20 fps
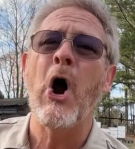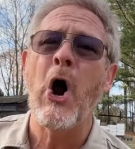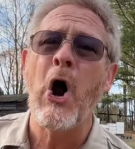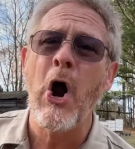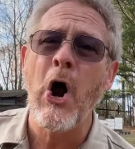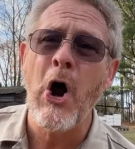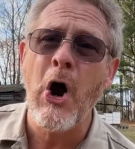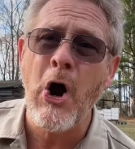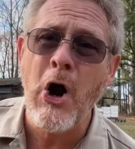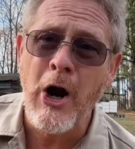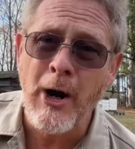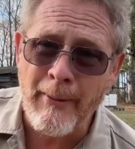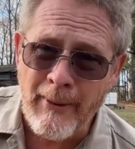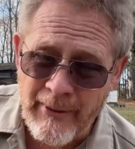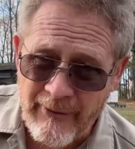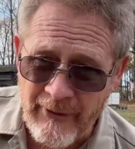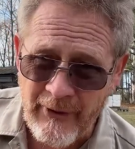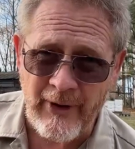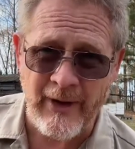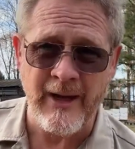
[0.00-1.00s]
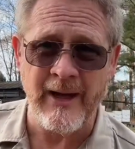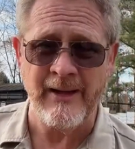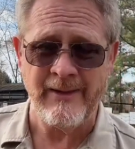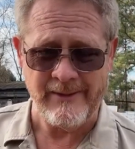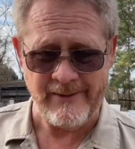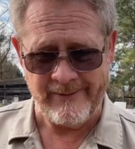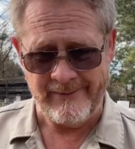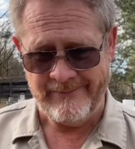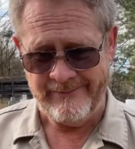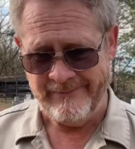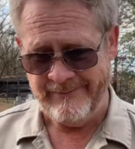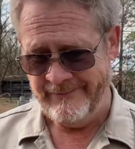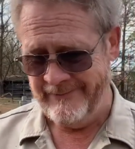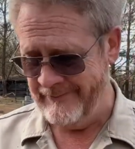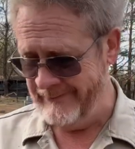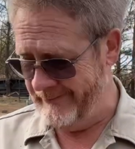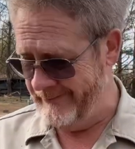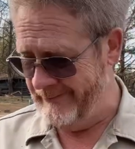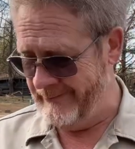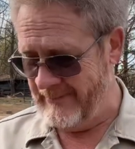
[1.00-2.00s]
Harbor Freight,
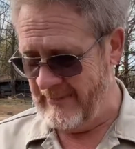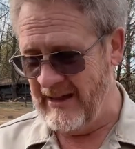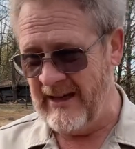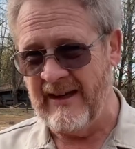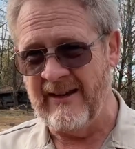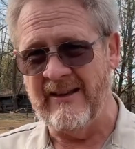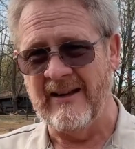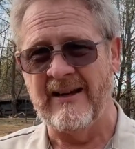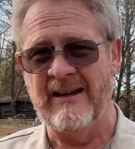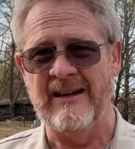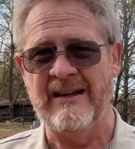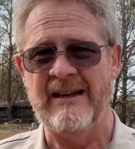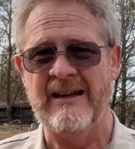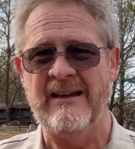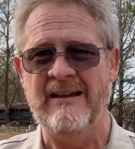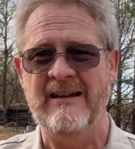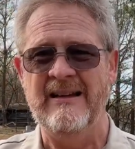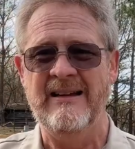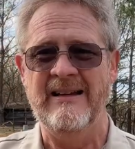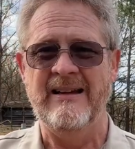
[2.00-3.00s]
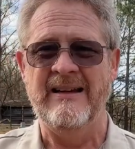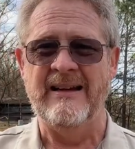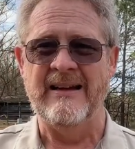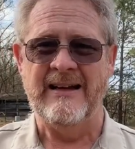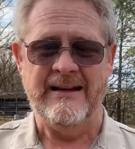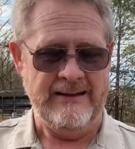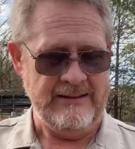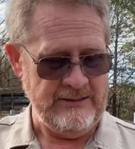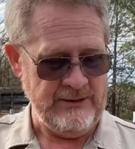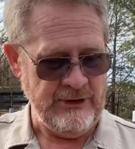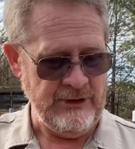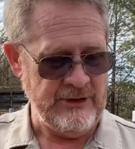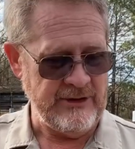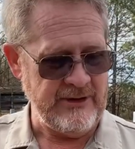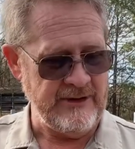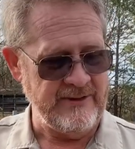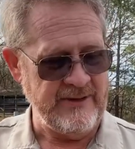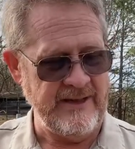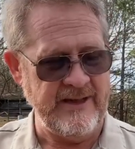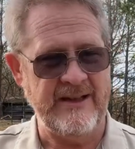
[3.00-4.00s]
anything like that. And I got that little hook
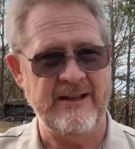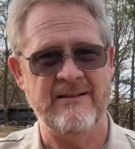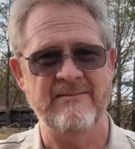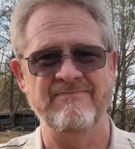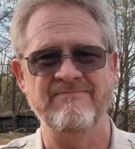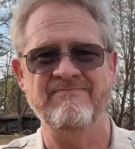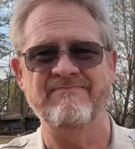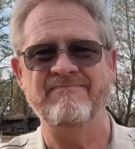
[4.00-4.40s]
on the end.